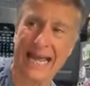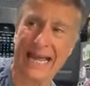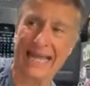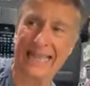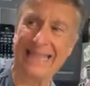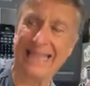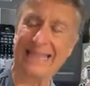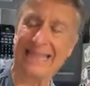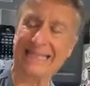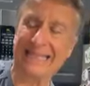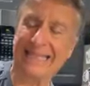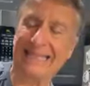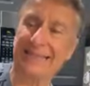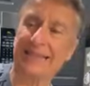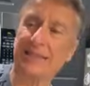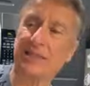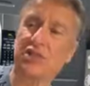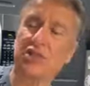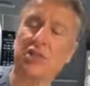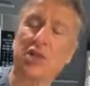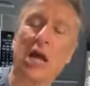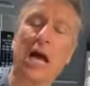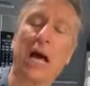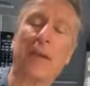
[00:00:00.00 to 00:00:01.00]
and this
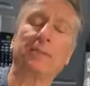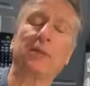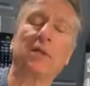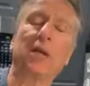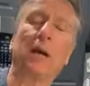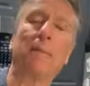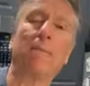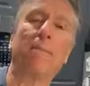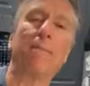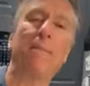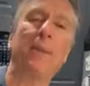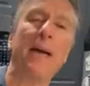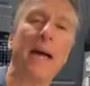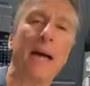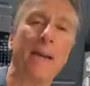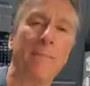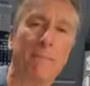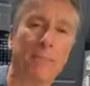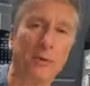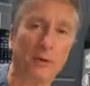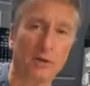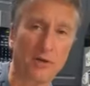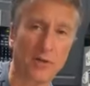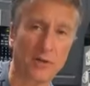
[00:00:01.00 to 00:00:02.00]
is chopped up
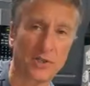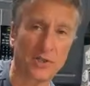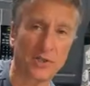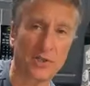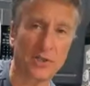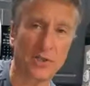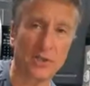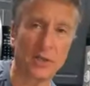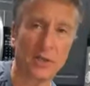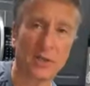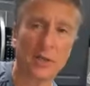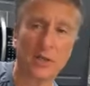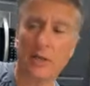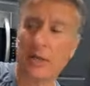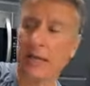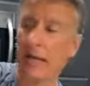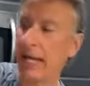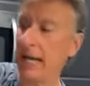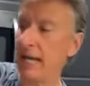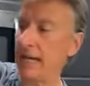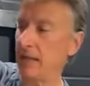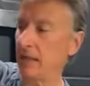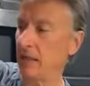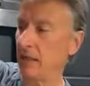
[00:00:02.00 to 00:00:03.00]
peppers.
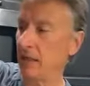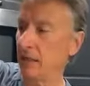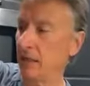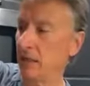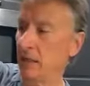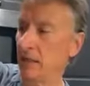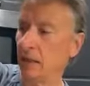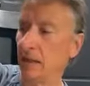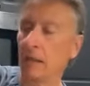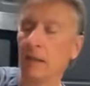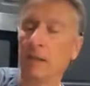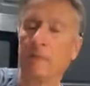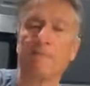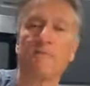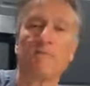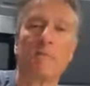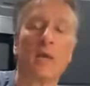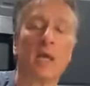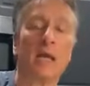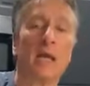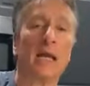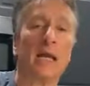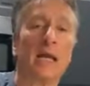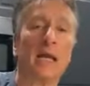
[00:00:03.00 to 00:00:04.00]
Hey,
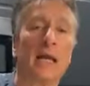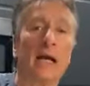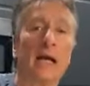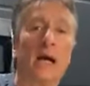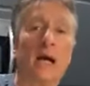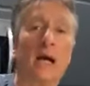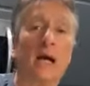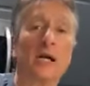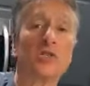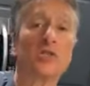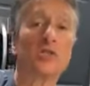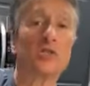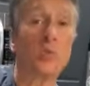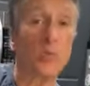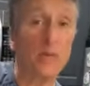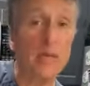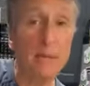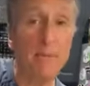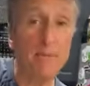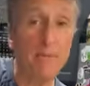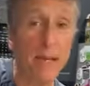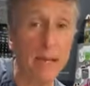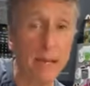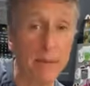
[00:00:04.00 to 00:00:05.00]

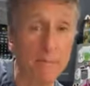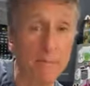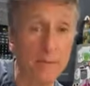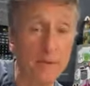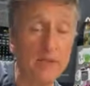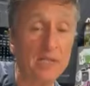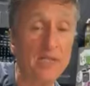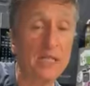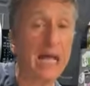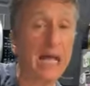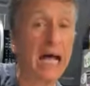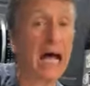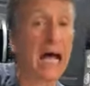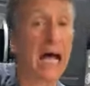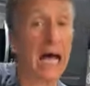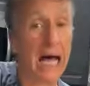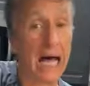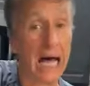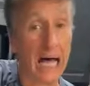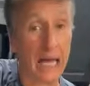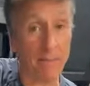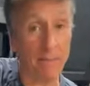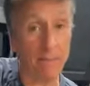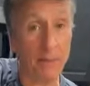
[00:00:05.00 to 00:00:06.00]
sweet peppers,
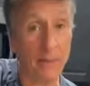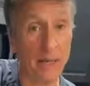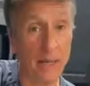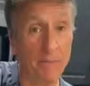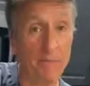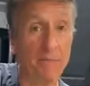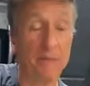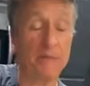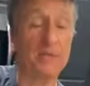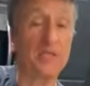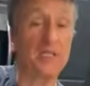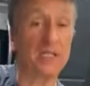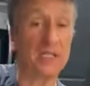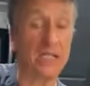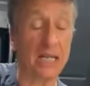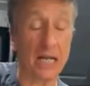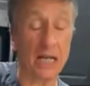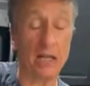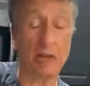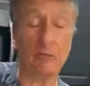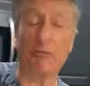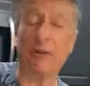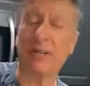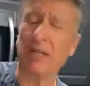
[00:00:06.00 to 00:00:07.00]
hot peppers,
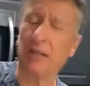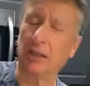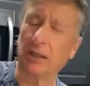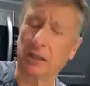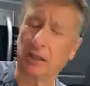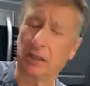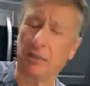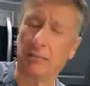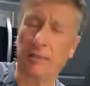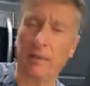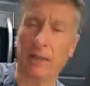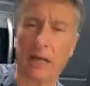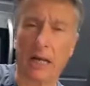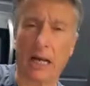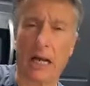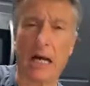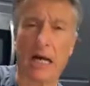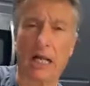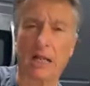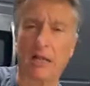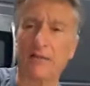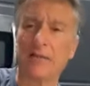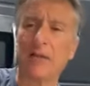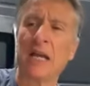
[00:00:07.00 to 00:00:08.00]
celery, a little bit of
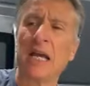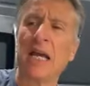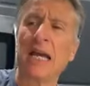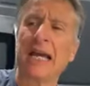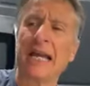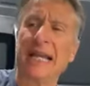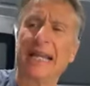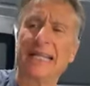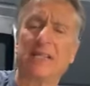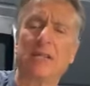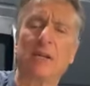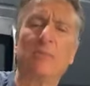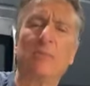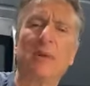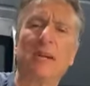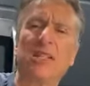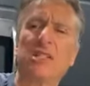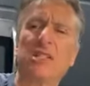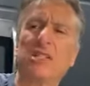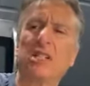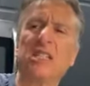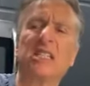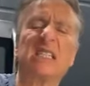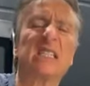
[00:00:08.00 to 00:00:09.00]
olive. It's
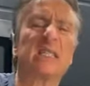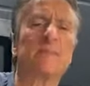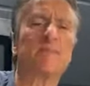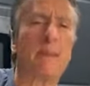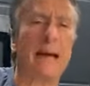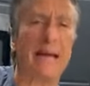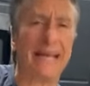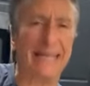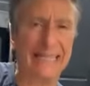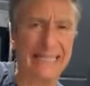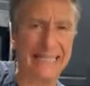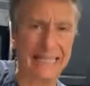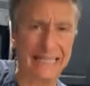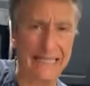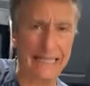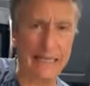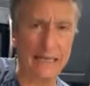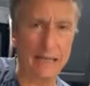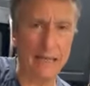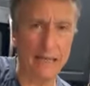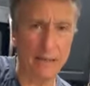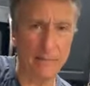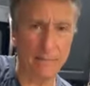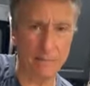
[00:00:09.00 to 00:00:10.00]
a
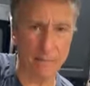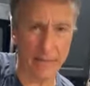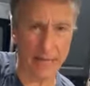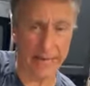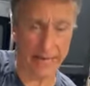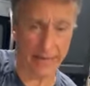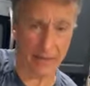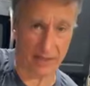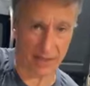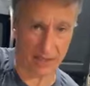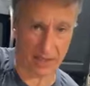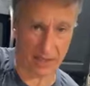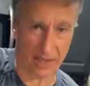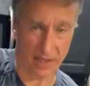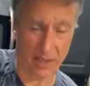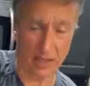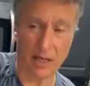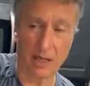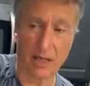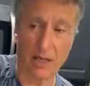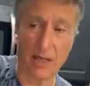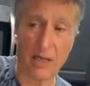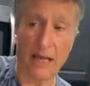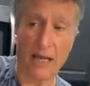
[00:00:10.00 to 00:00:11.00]
spicy mix,
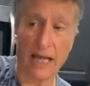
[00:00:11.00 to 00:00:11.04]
